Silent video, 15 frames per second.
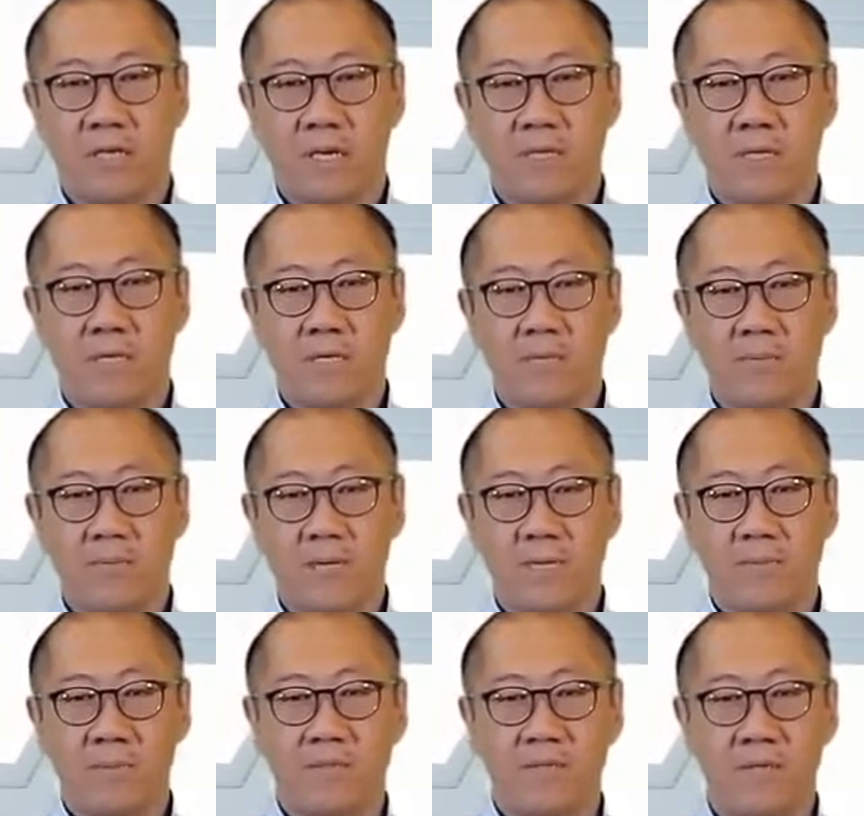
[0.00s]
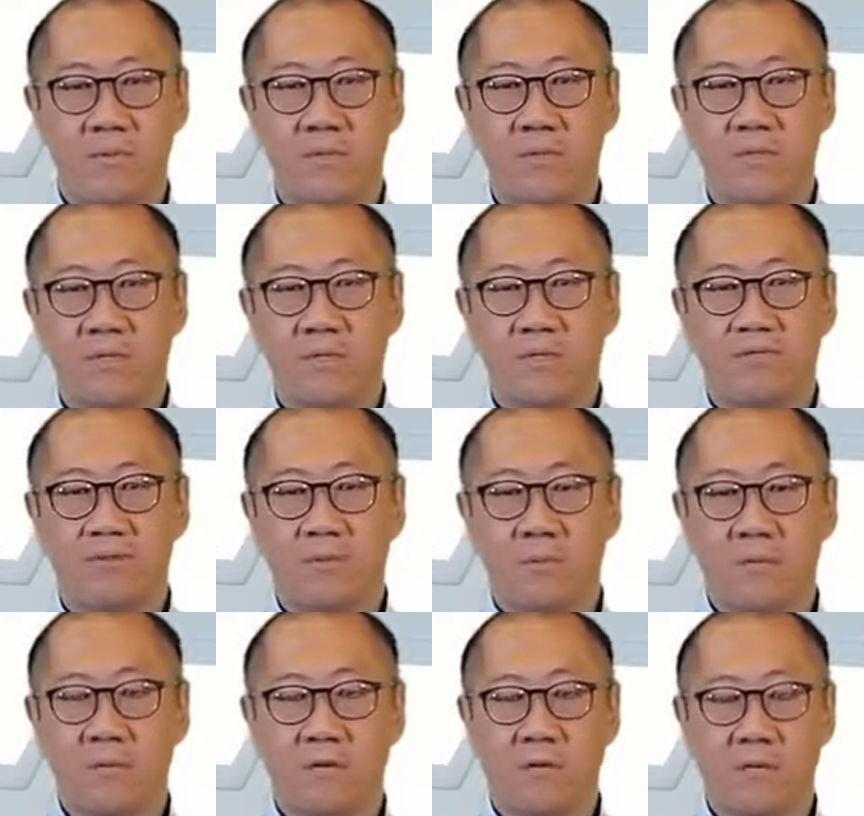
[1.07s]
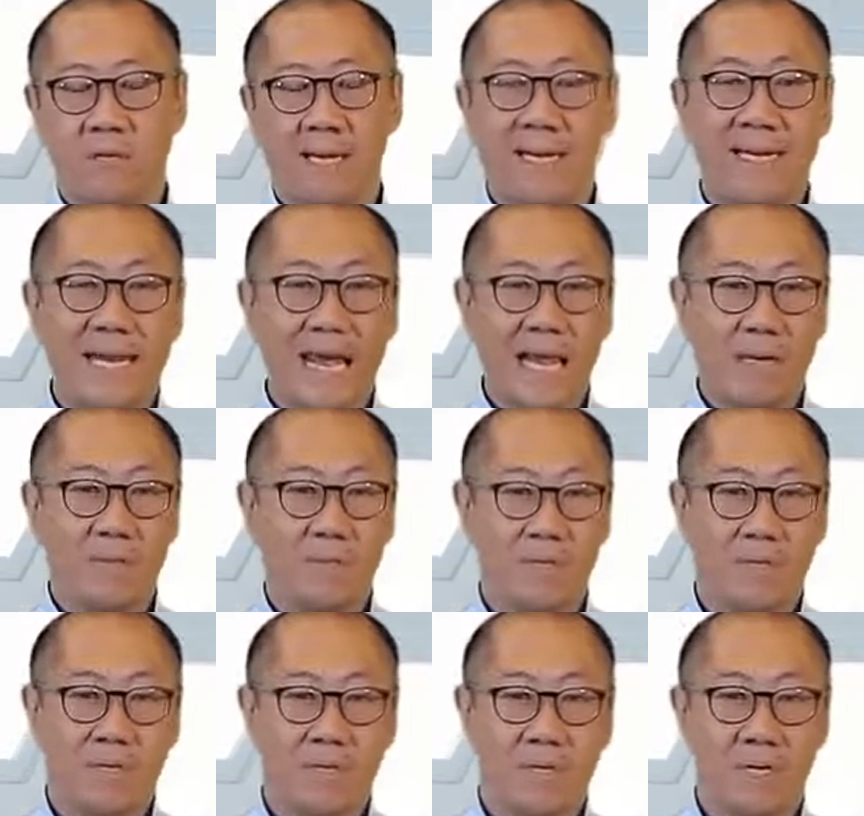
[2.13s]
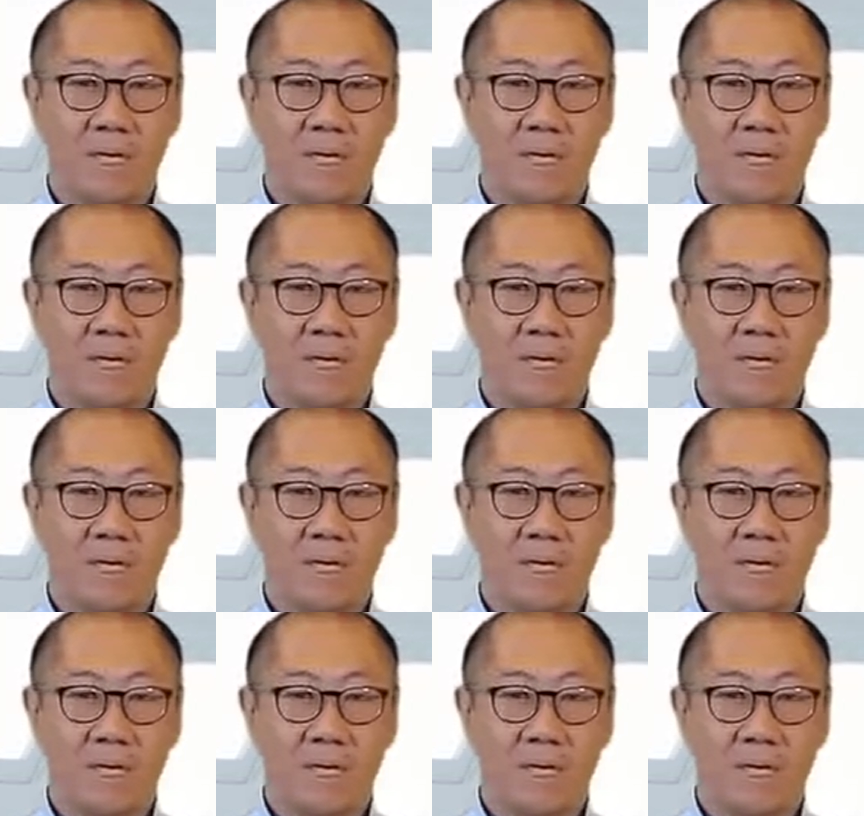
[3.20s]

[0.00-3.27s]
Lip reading: In PwC, we use a framework called ADAPT.